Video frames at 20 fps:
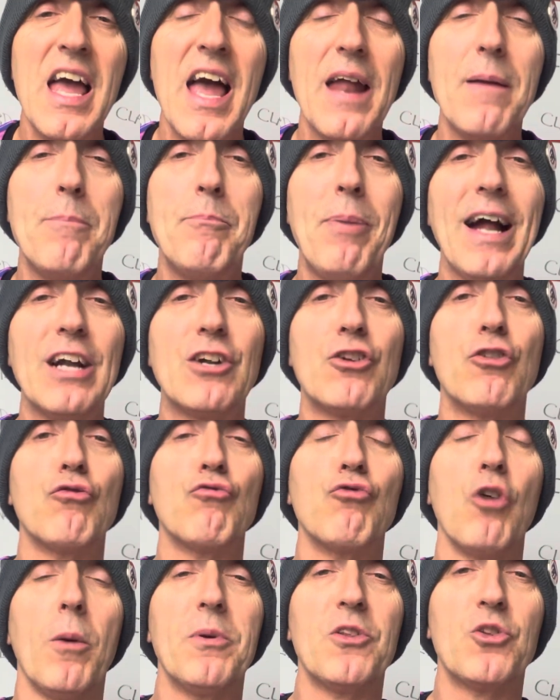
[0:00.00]
And
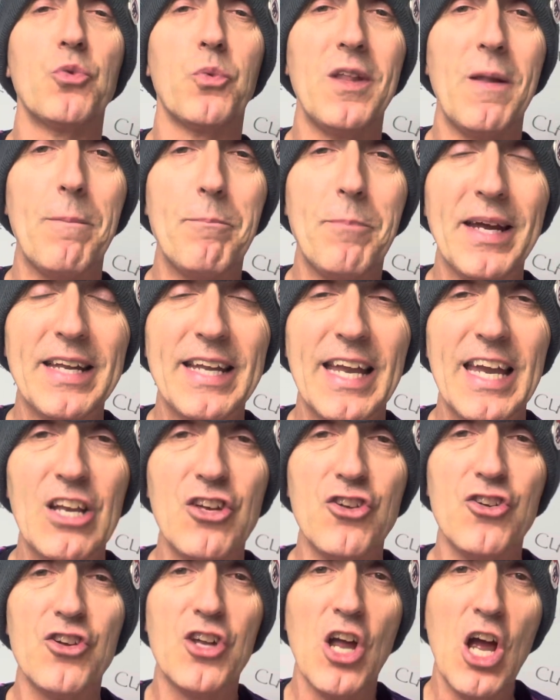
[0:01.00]
Patrick Roberts, with him being
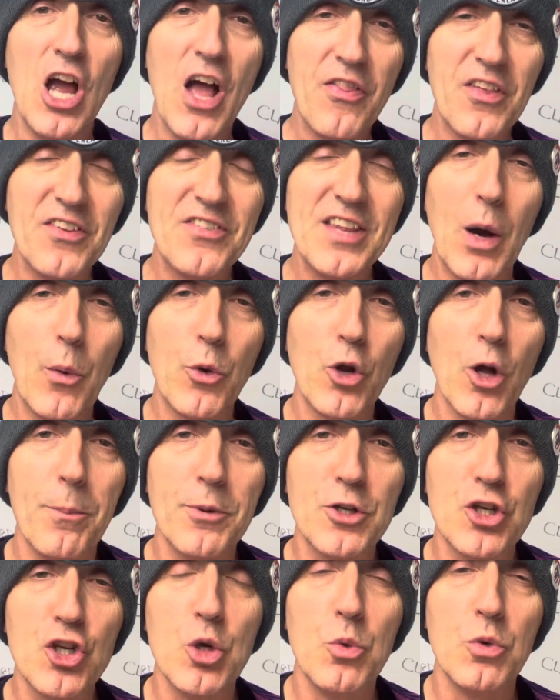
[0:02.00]
injured, there's now an
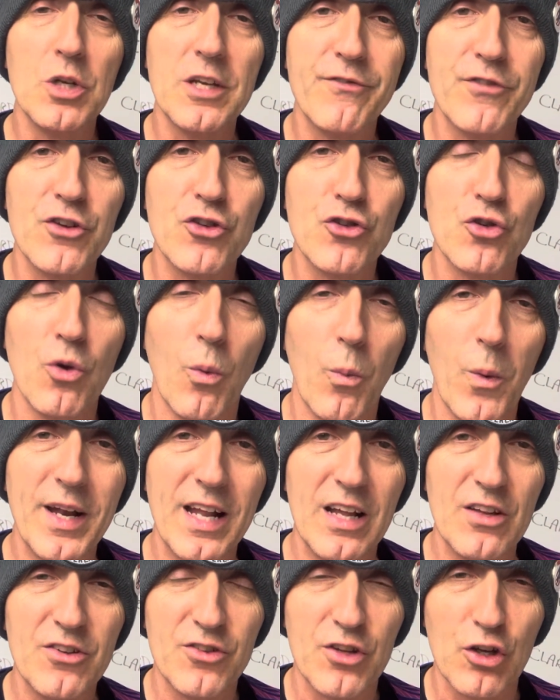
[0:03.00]
opportunity for someone
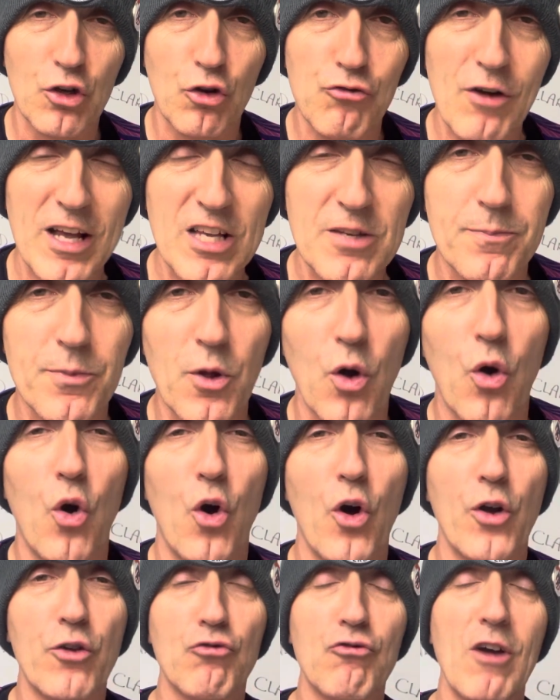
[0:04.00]
else to grasp the
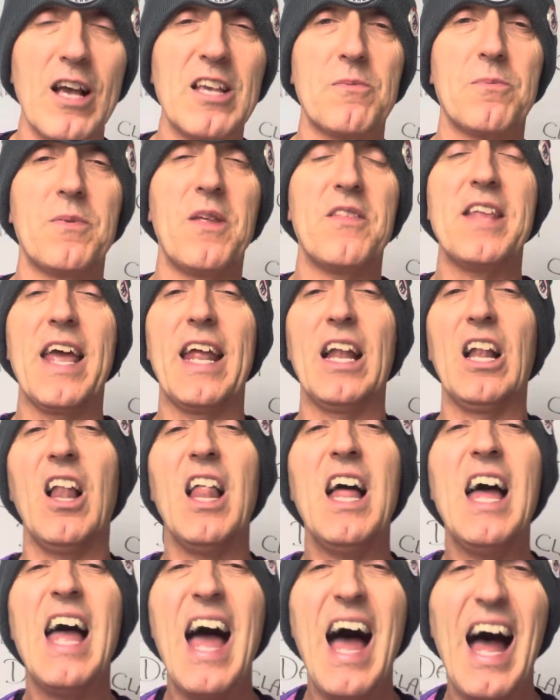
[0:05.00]
horn, grasp the
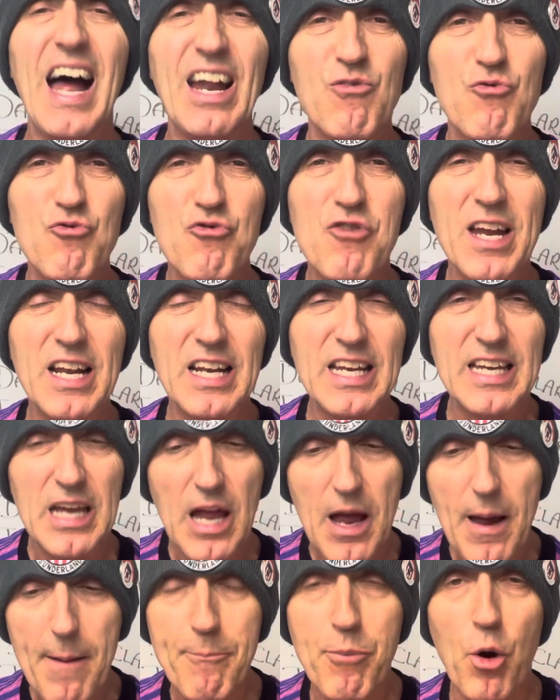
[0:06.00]
nettle, and
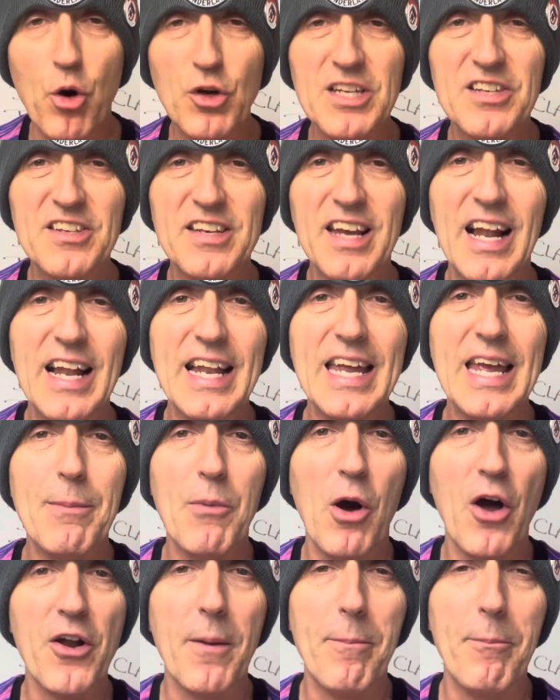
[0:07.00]
really put his claim
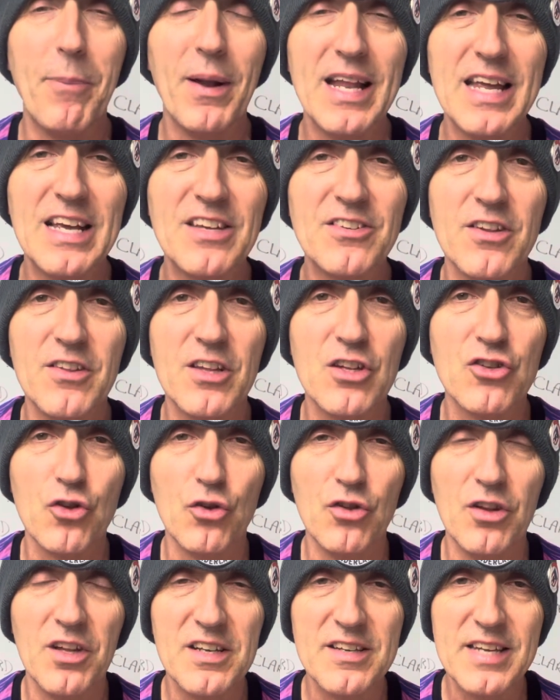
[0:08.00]
on a place in the
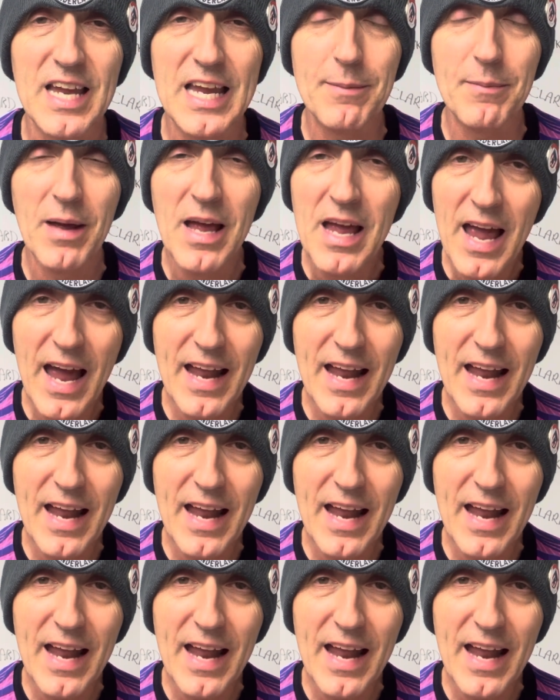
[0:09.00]
Sunderland team.